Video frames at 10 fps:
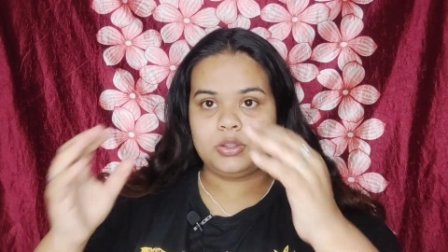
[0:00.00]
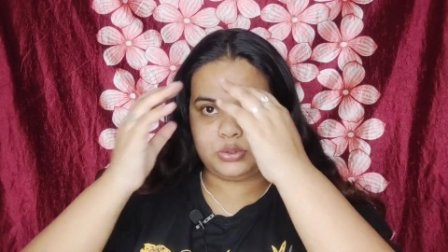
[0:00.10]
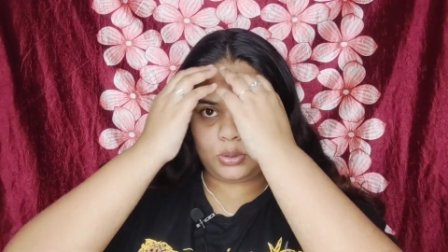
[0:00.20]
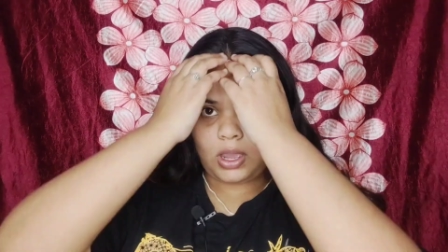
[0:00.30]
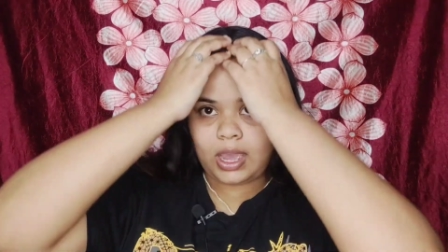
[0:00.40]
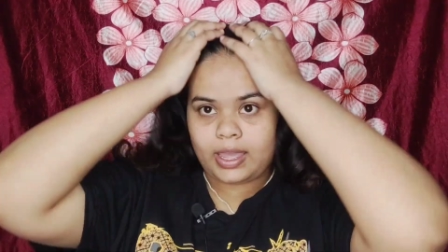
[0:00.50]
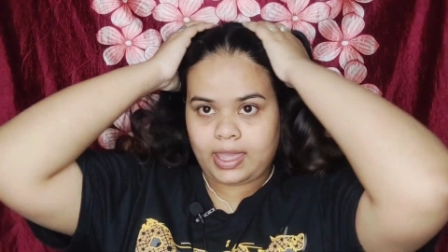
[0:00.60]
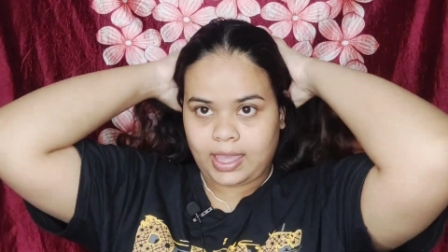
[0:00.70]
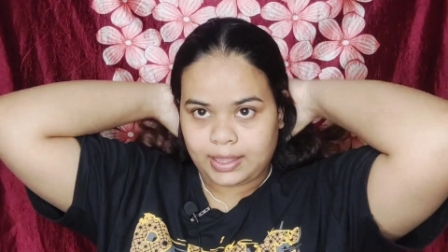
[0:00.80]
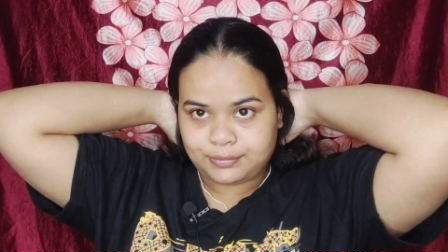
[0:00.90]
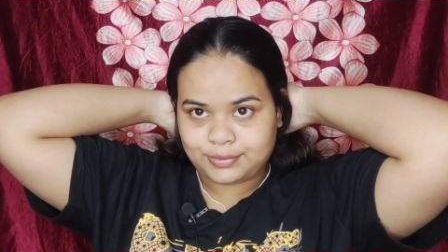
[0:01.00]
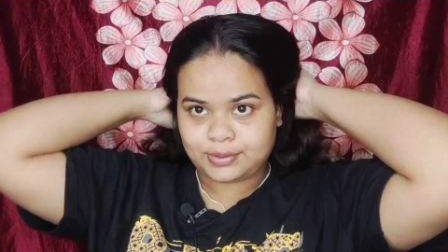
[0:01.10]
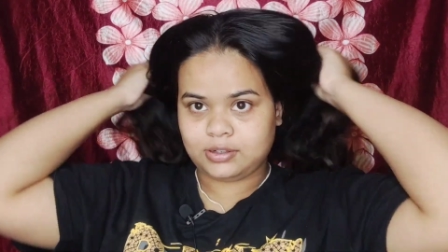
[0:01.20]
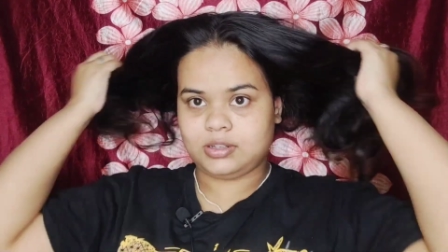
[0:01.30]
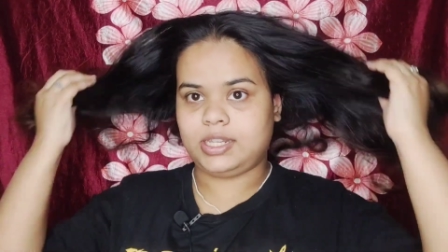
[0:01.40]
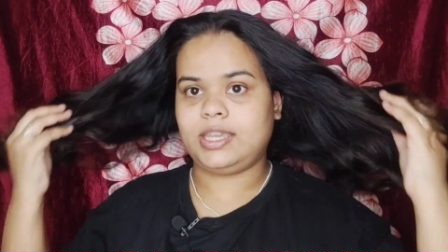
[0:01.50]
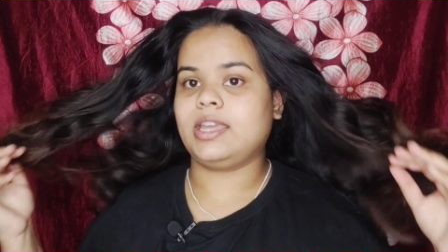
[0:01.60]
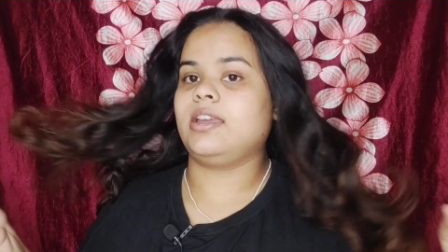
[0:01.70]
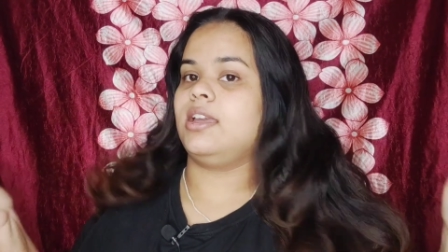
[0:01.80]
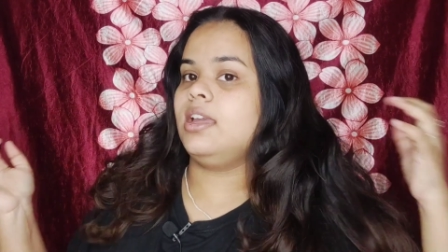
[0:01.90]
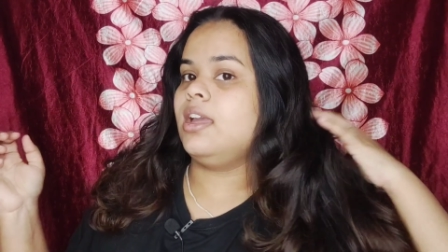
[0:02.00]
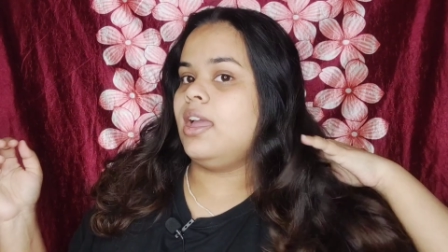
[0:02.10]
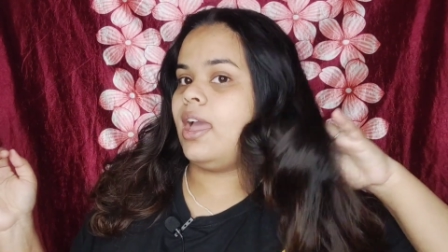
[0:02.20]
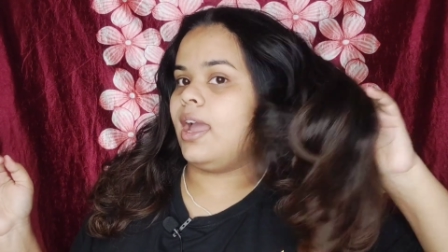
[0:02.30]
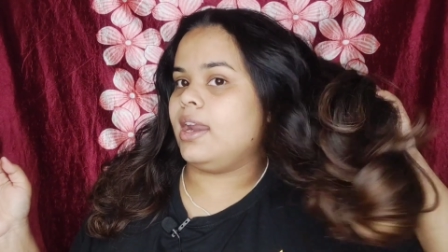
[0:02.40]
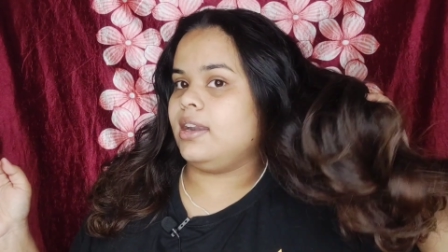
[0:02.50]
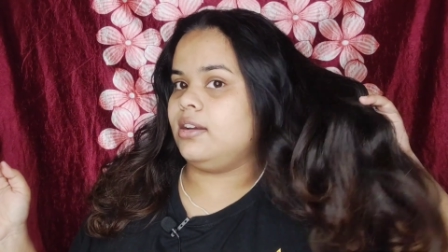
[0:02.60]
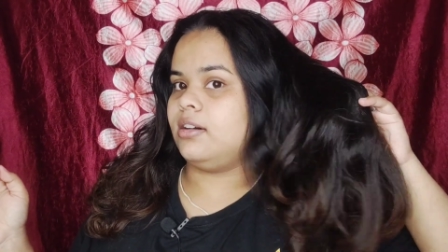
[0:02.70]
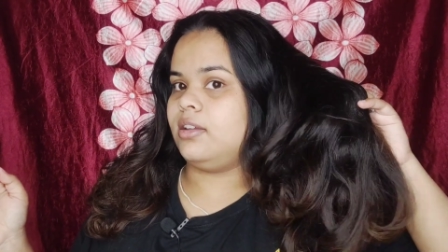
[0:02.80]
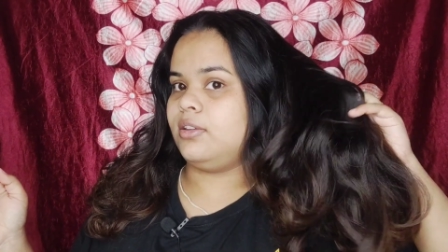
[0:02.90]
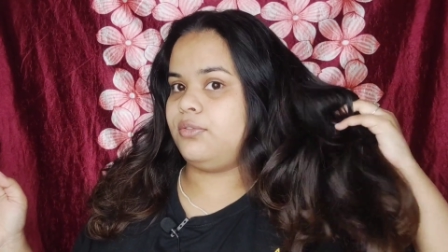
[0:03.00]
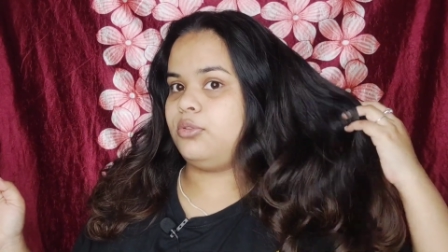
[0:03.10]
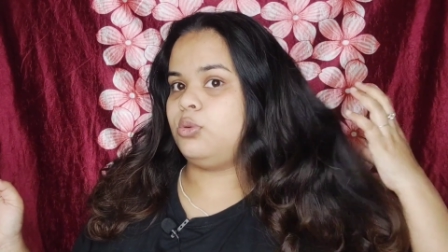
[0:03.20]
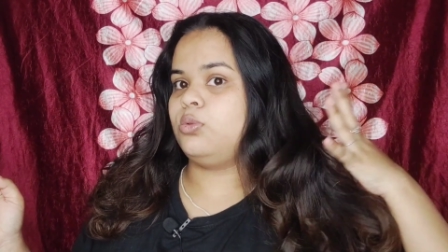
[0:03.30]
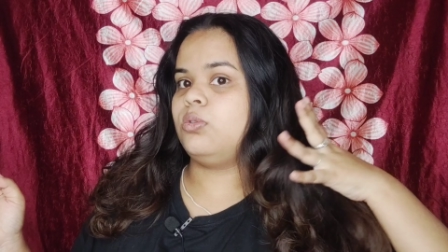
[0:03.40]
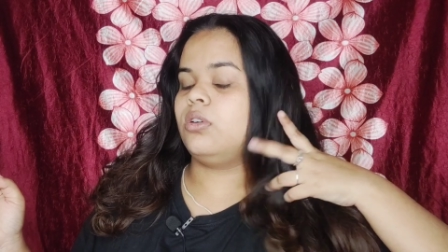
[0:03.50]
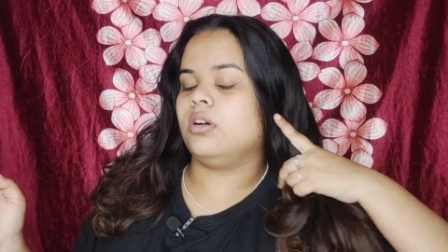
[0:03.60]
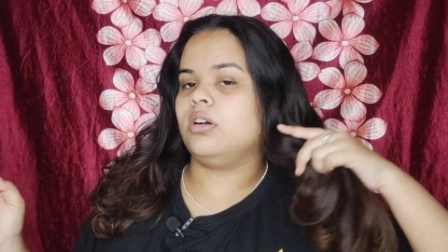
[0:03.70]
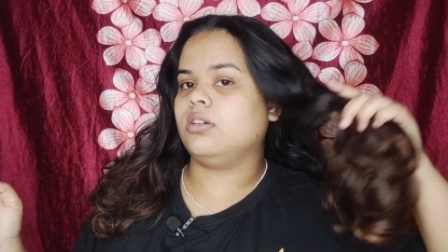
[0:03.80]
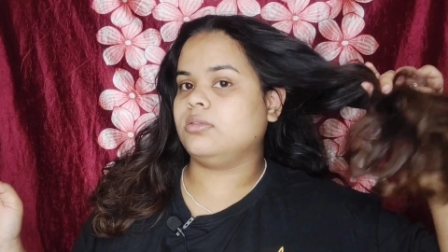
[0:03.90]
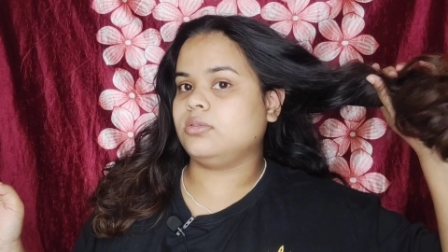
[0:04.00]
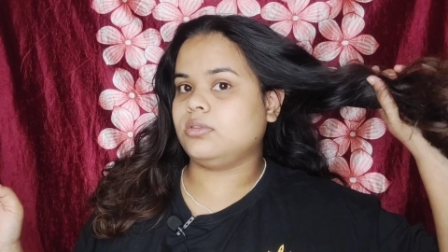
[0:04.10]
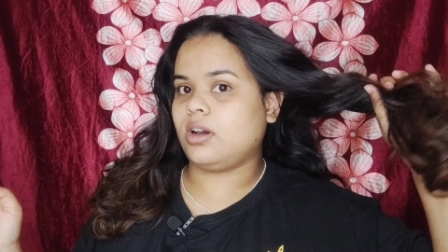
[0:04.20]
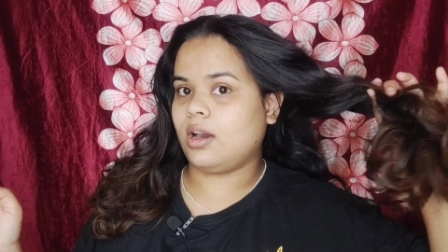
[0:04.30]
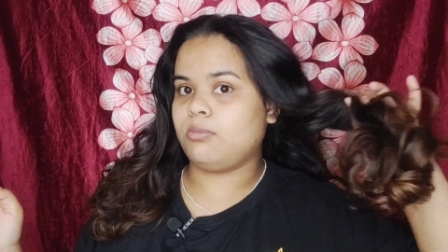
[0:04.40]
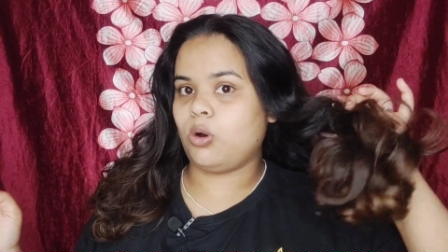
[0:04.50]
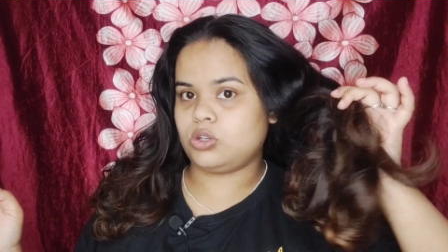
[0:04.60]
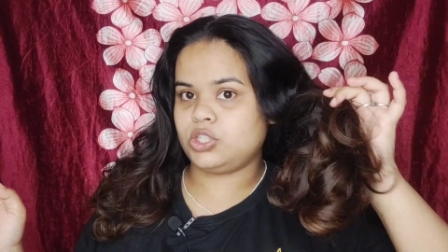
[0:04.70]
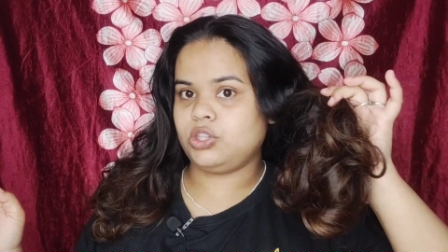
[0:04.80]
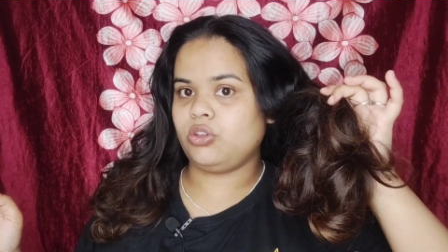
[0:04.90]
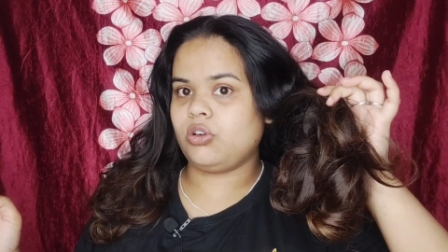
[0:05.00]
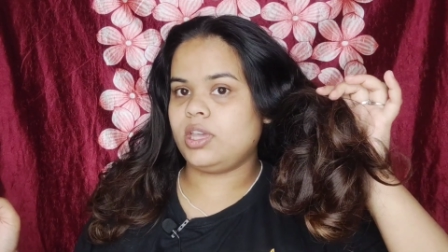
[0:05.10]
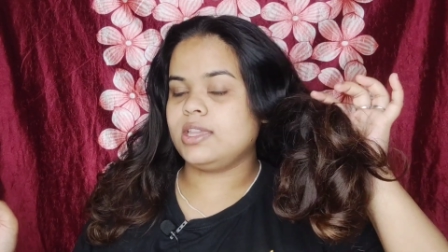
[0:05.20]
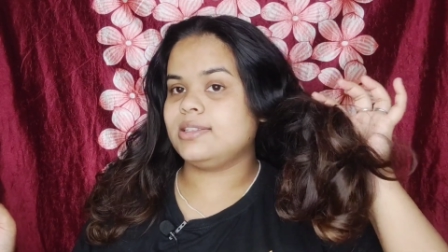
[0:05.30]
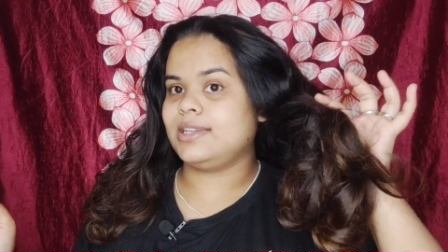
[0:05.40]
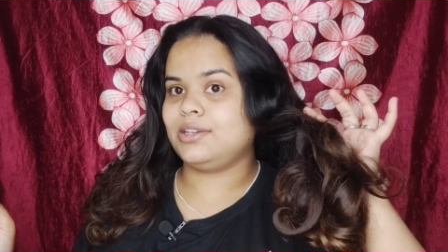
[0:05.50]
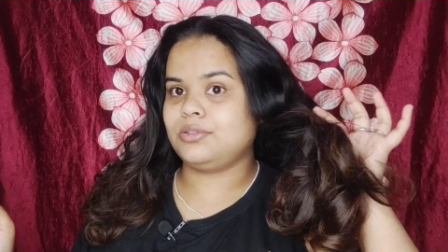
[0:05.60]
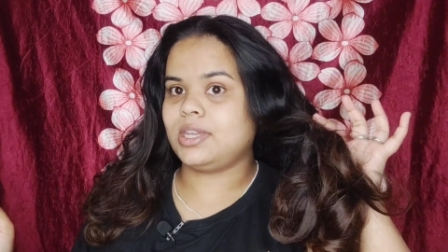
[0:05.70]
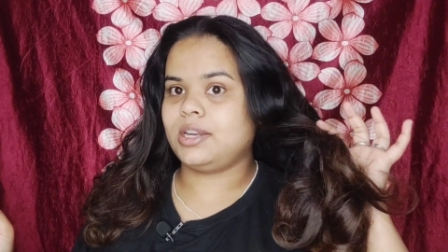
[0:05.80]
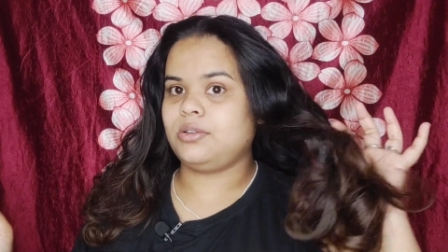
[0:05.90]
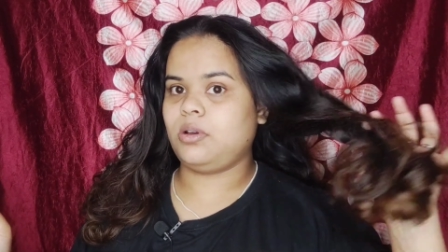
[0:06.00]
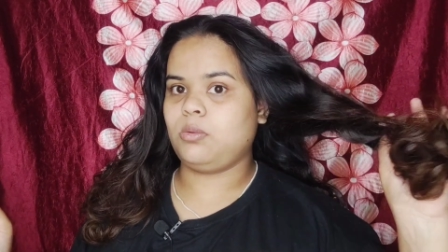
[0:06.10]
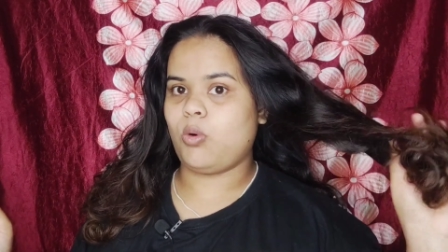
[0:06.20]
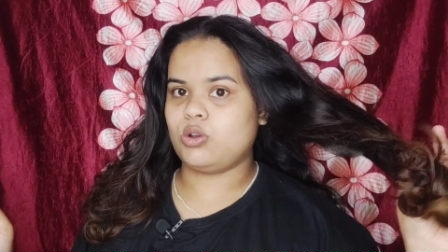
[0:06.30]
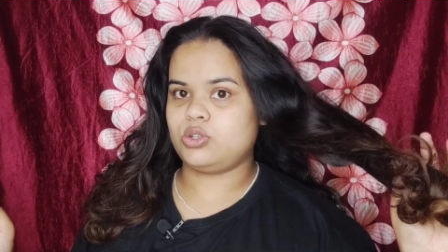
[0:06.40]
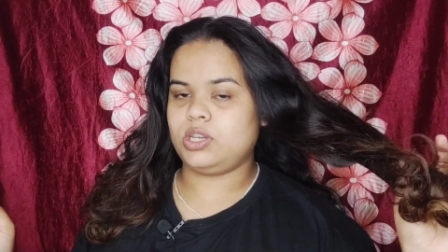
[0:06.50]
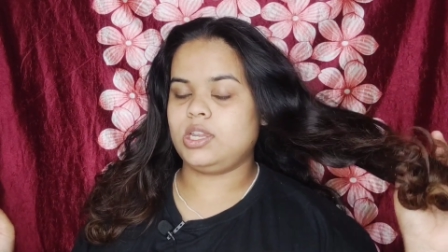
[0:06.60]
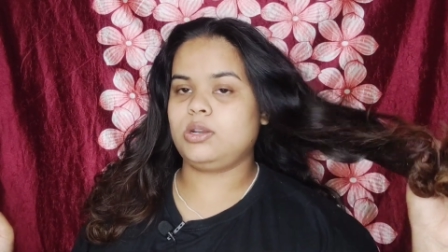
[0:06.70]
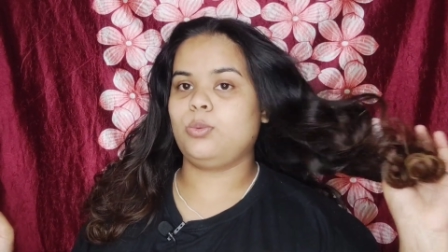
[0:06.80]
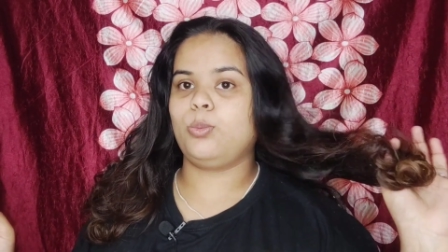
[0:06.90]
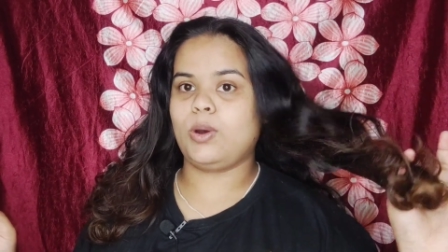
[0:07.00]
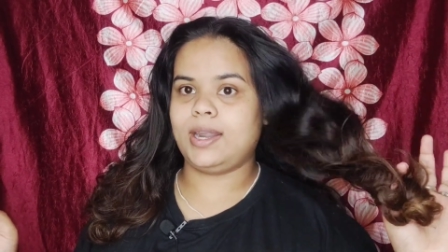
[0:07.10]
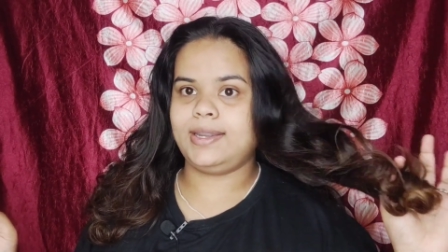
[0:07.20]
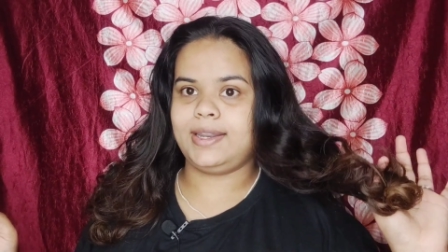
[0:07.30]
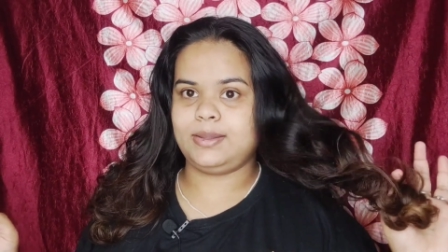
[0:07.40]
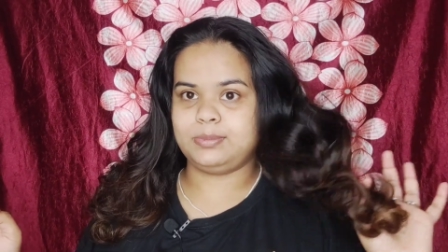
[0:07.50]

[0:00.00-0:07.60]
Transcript: So I have curly hair, and if you are washing your hair, see to that you are washing it one day